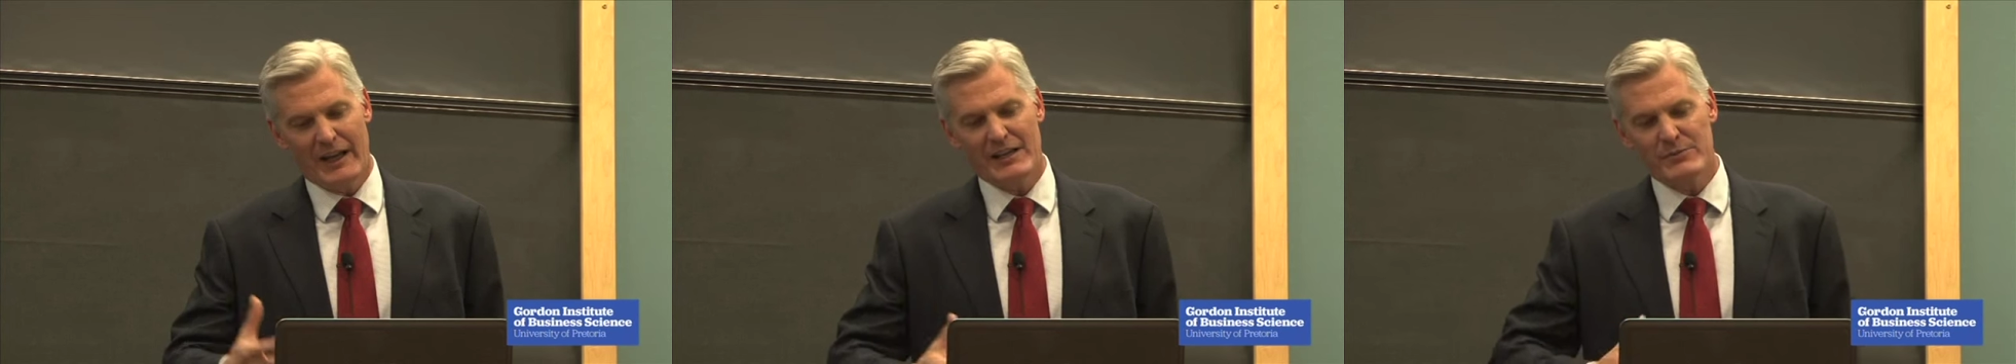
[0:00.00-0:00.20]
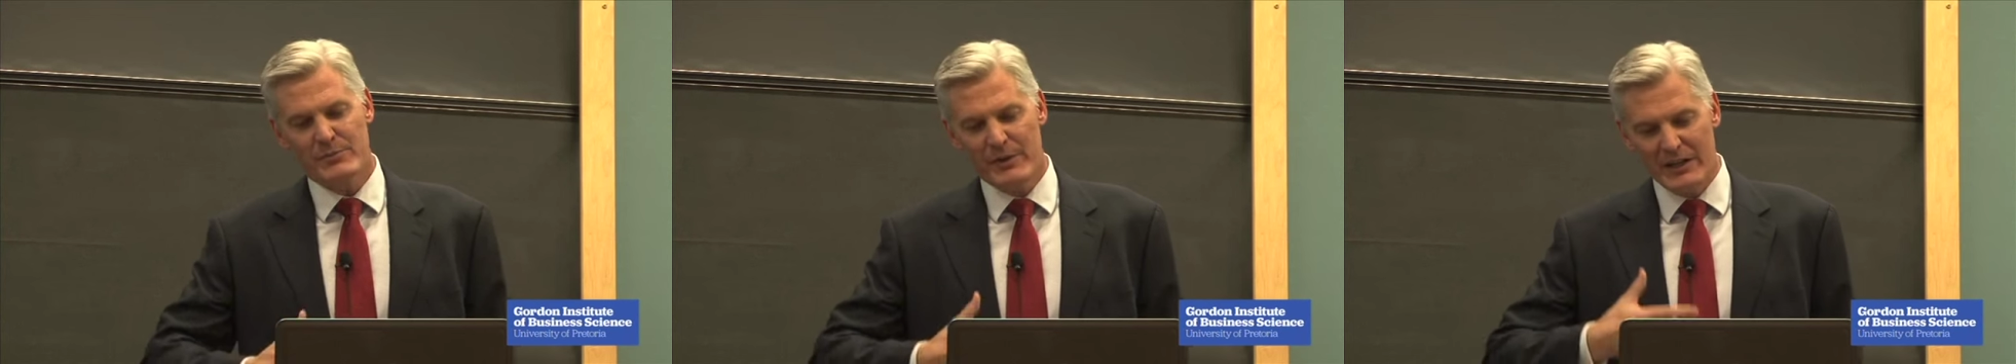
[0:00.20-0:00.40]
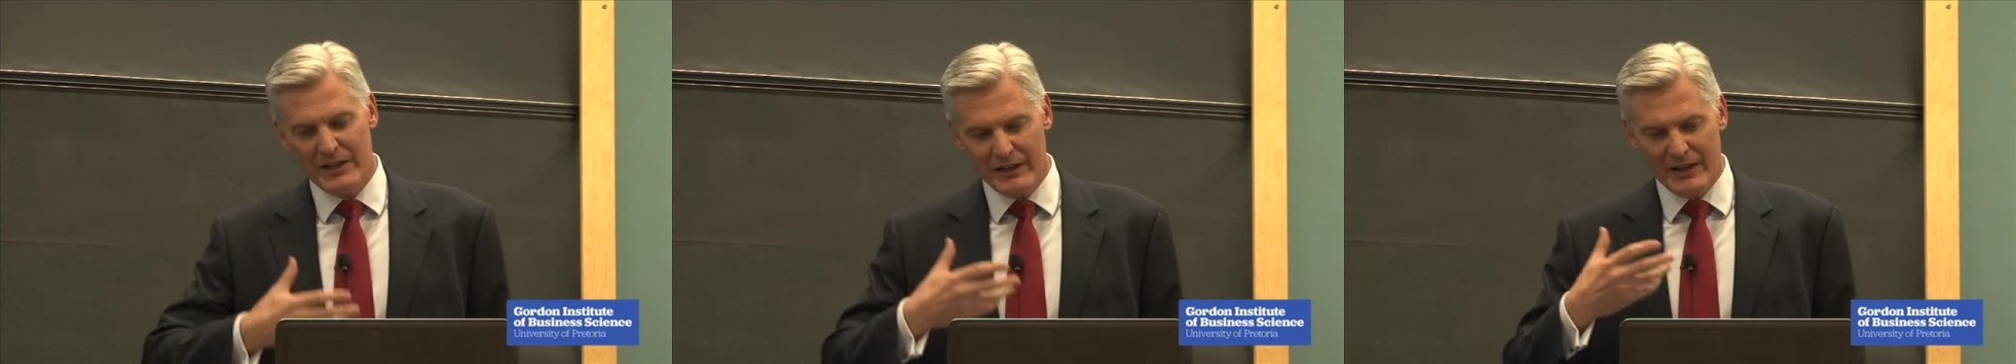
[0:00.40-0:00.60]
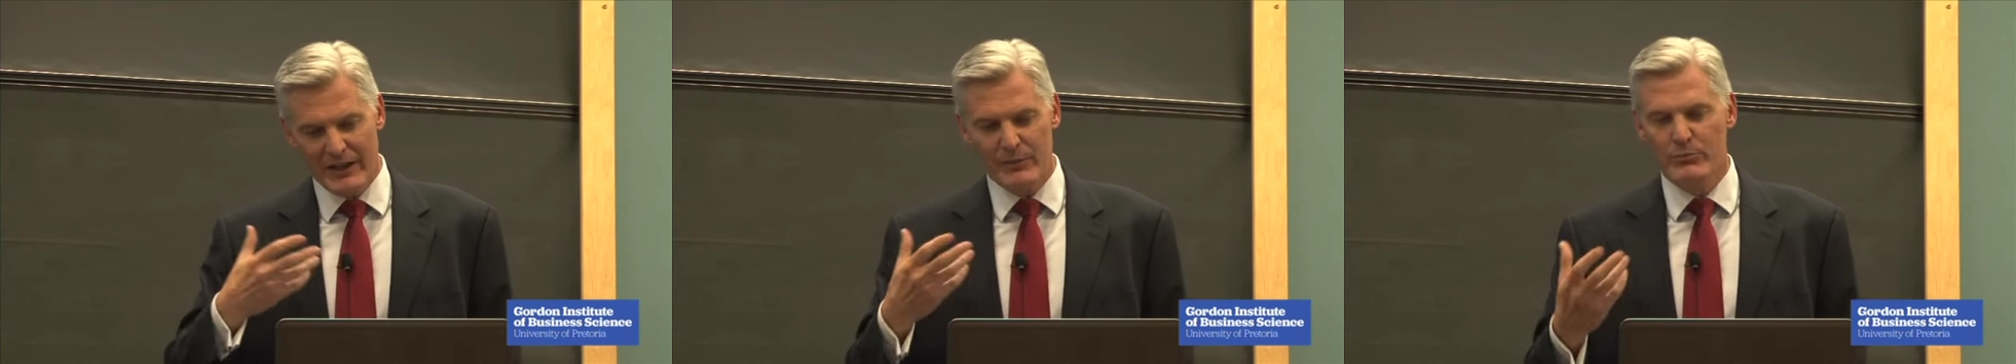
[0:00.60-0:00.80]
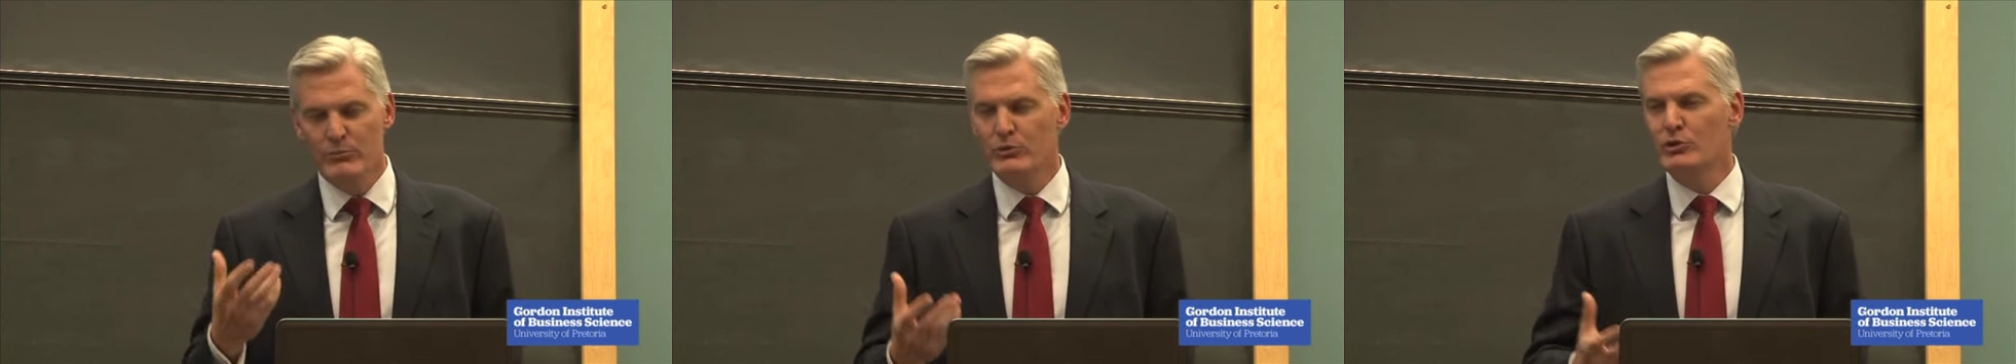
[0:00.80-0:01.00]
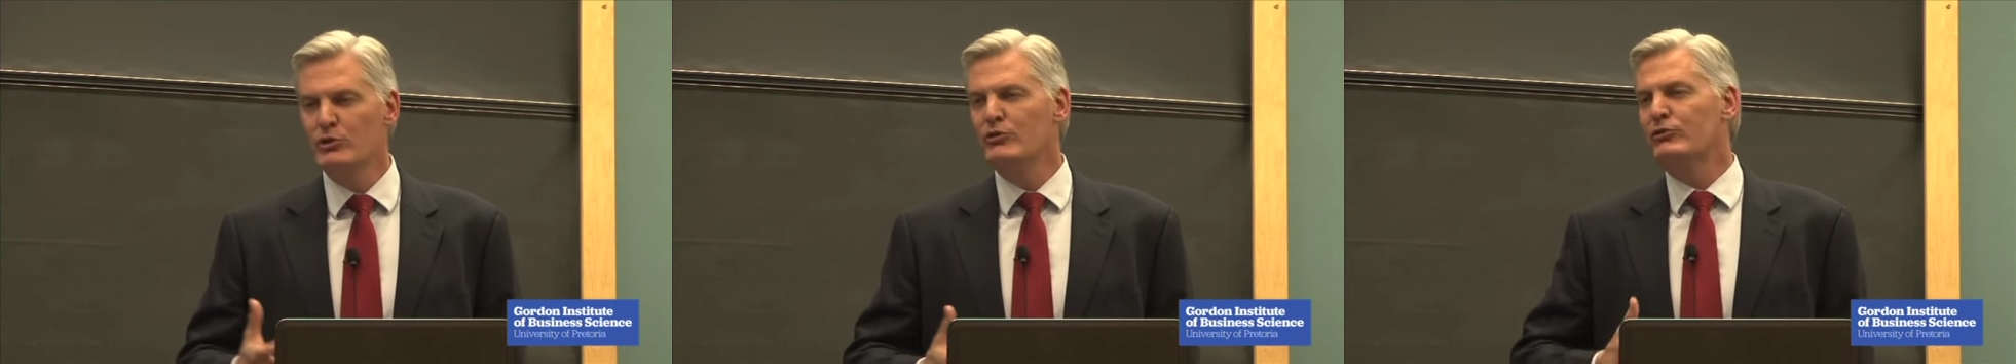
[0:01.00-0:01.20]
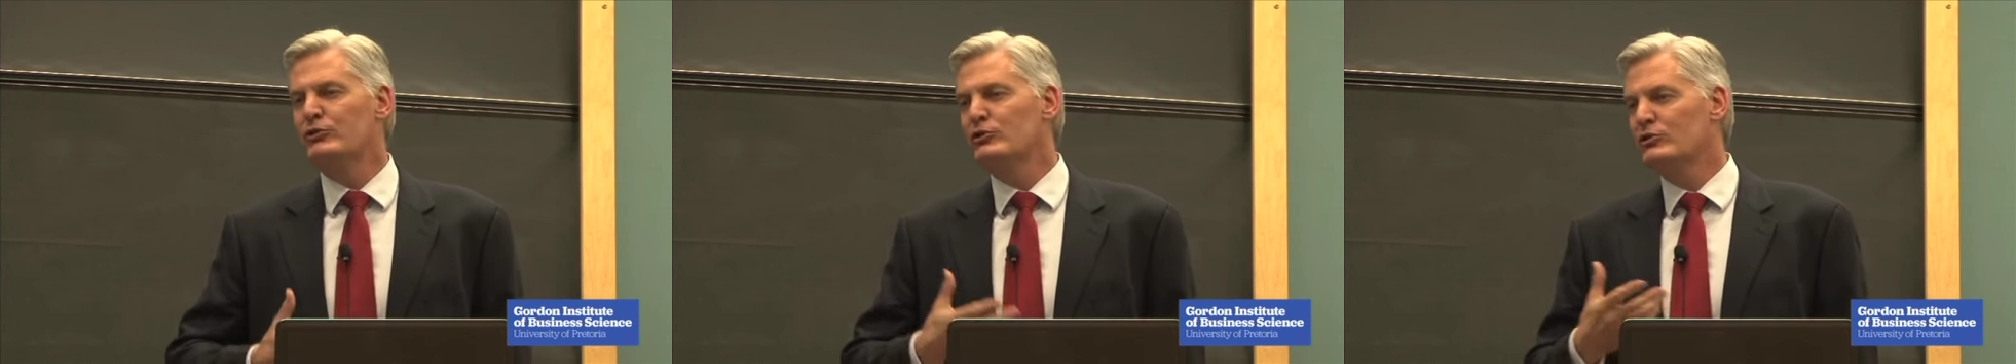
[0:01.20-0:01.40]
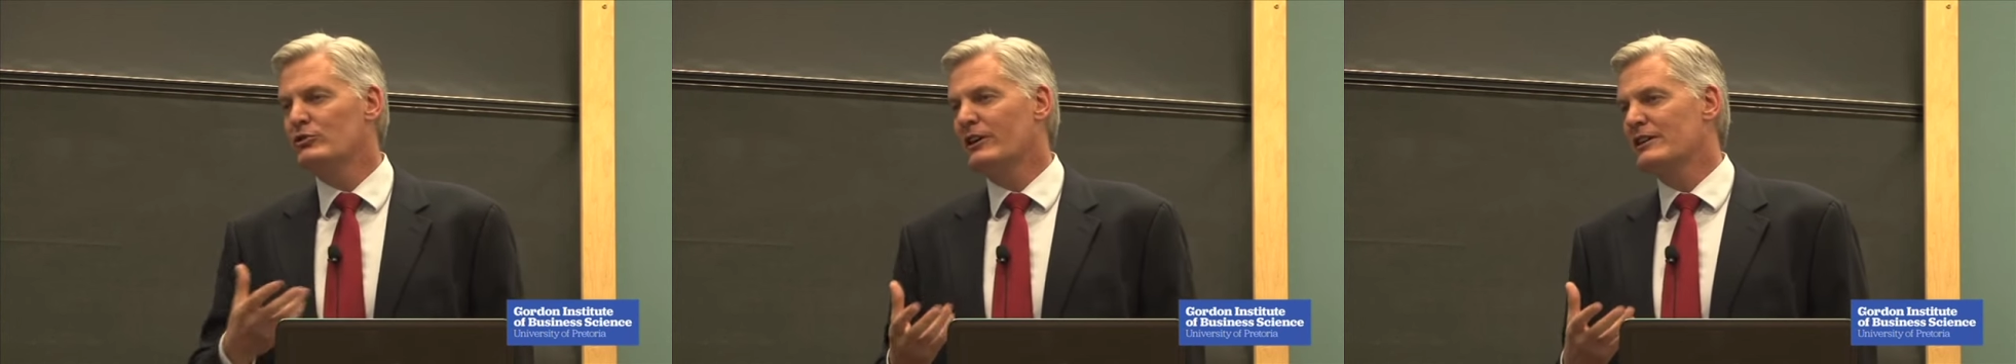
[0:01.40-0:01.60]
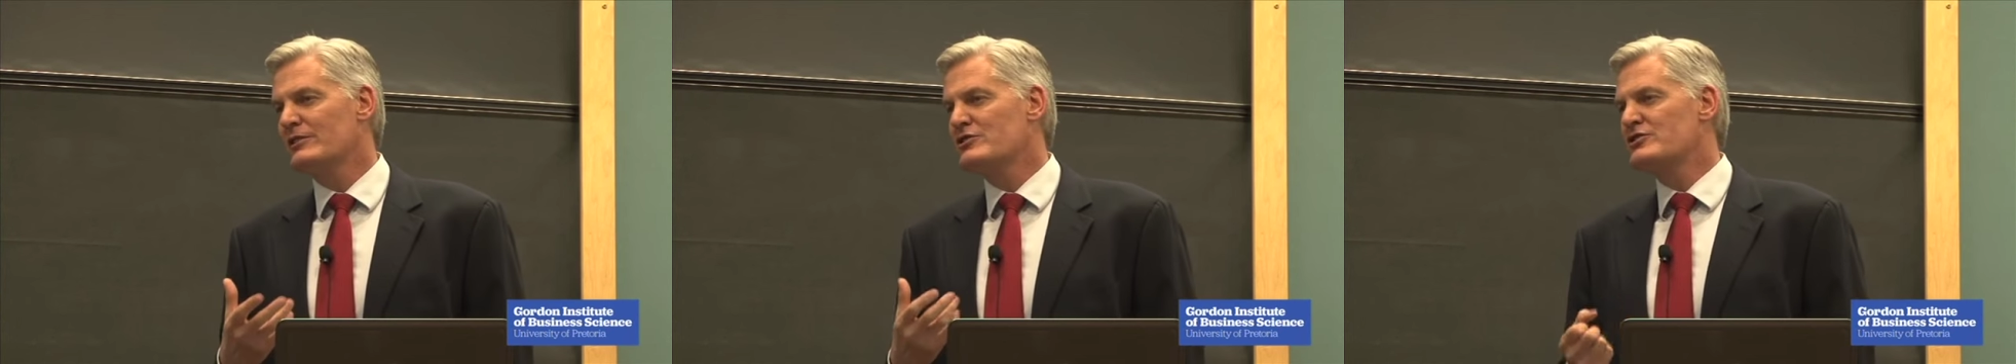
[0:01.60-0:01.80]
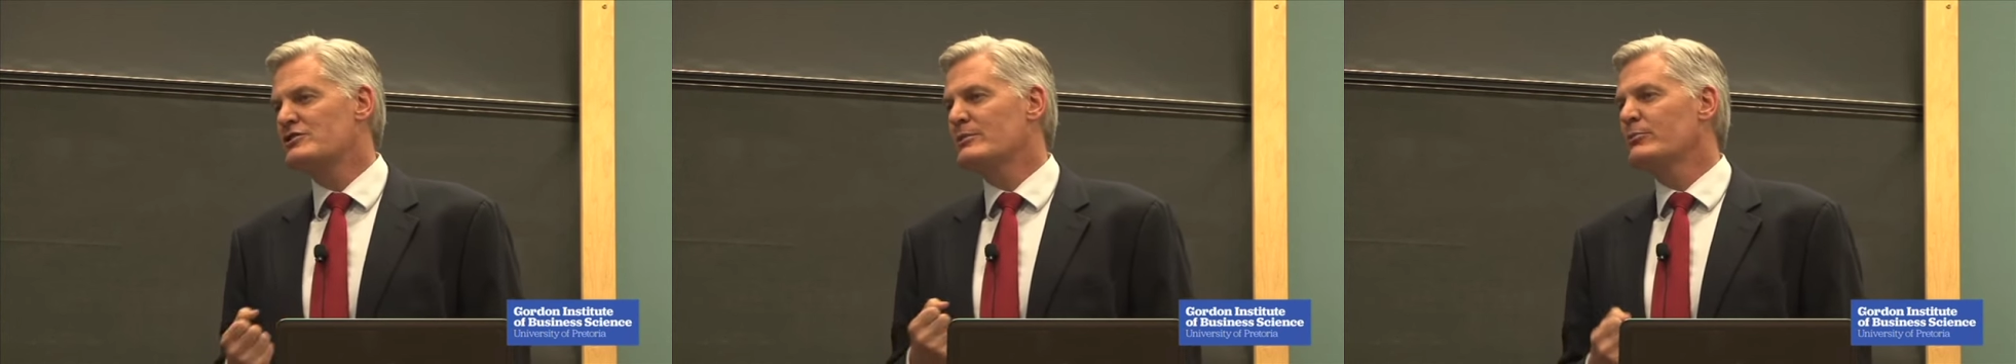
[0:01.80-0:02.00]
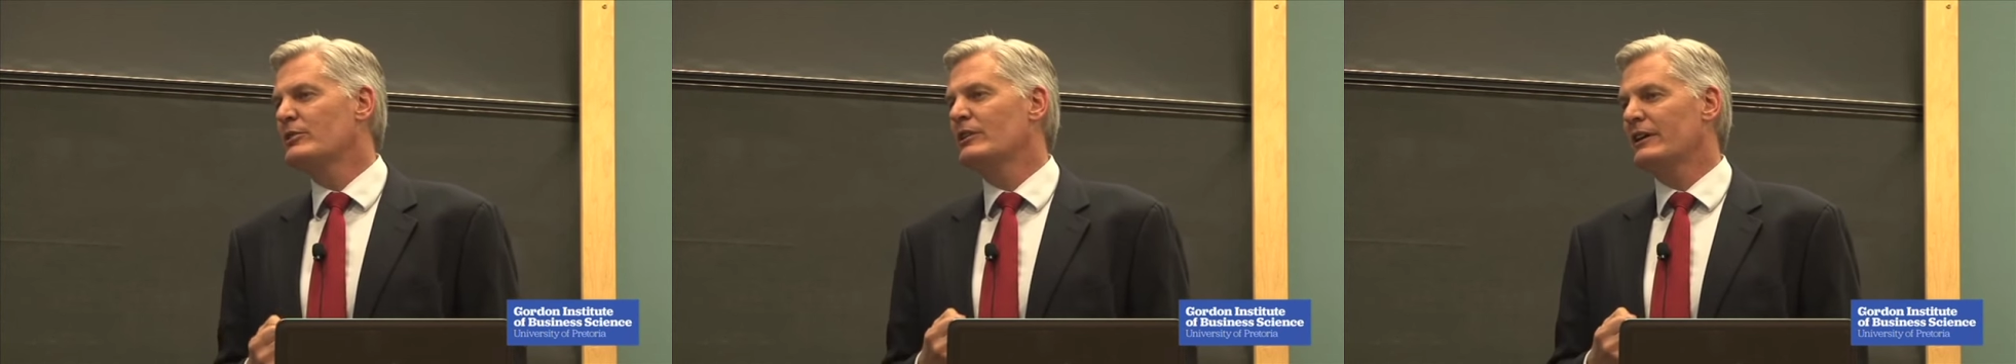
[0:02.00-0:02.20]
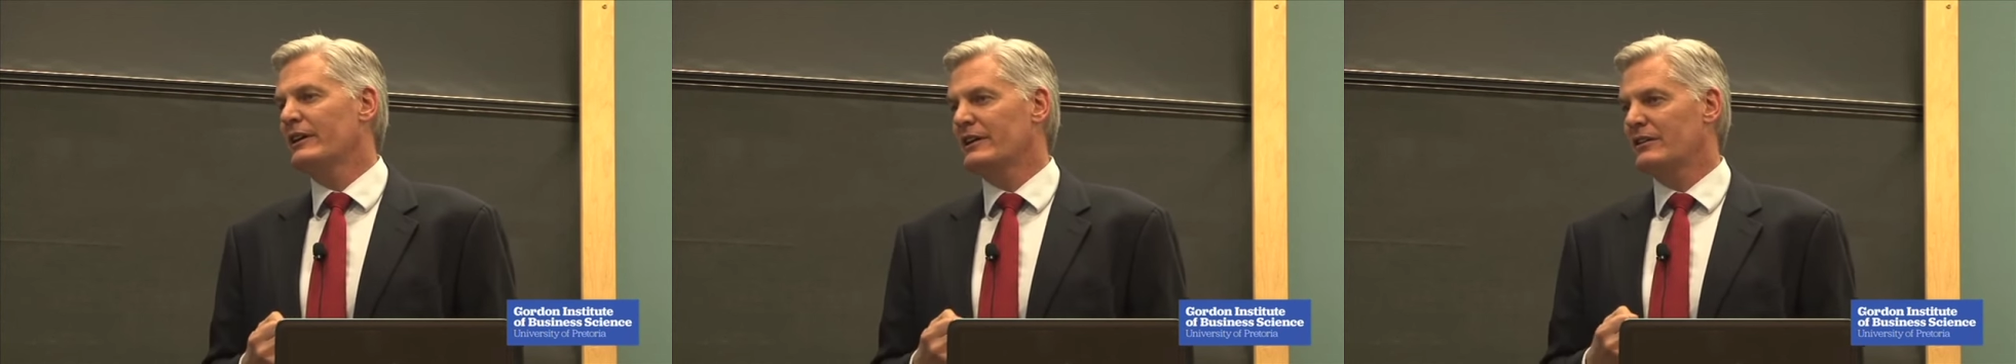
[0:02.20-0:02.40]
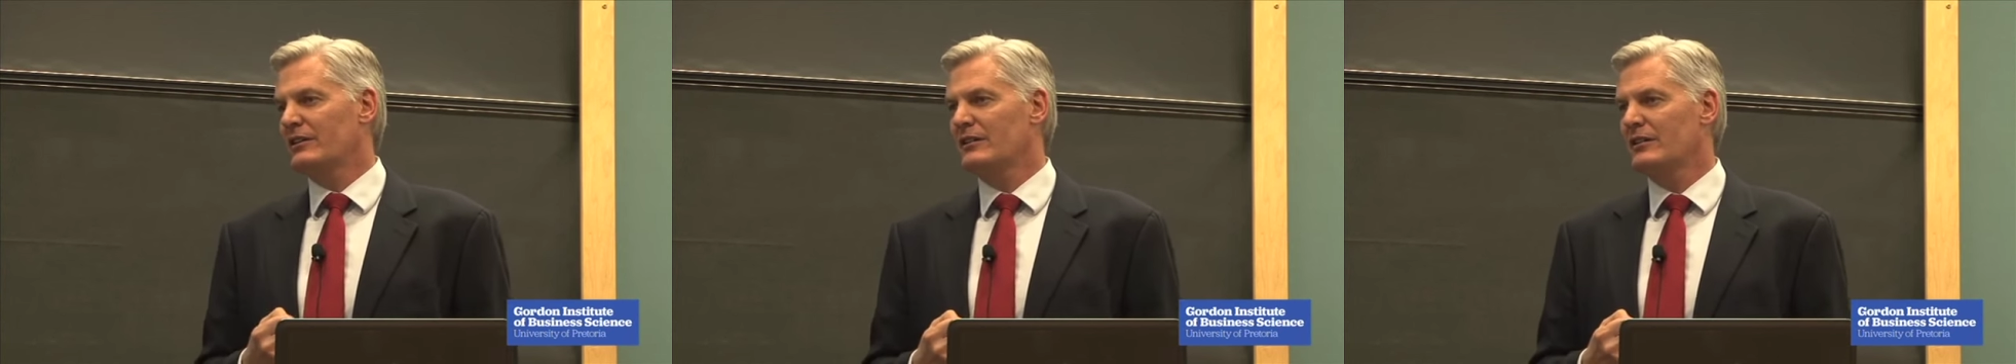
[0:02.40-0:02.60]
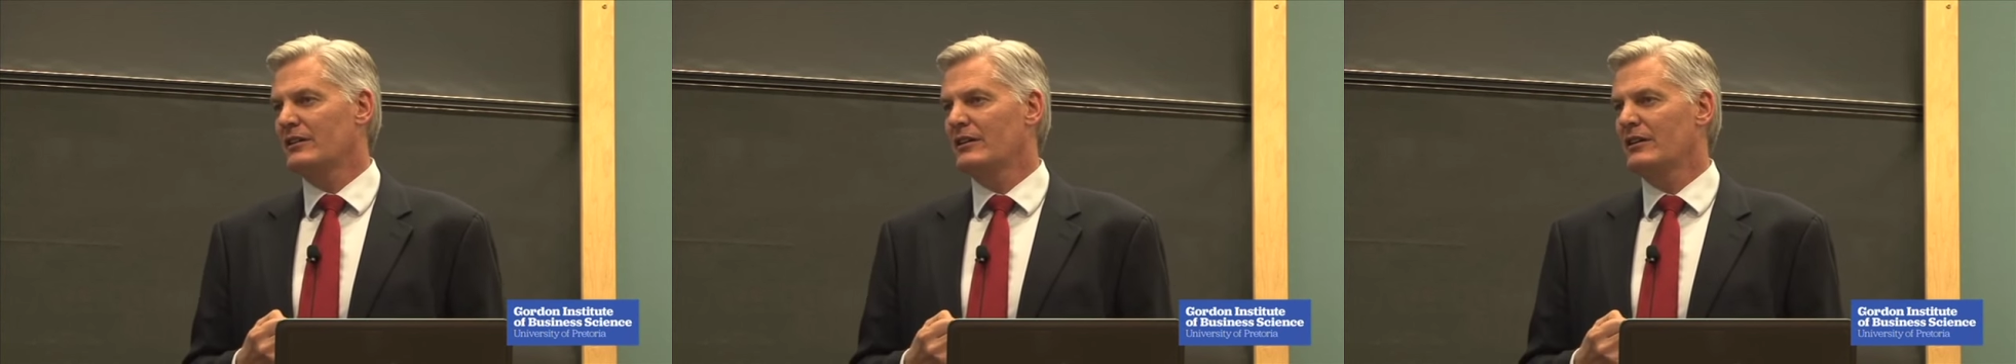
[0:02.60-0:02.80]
has been a move to try and stimulate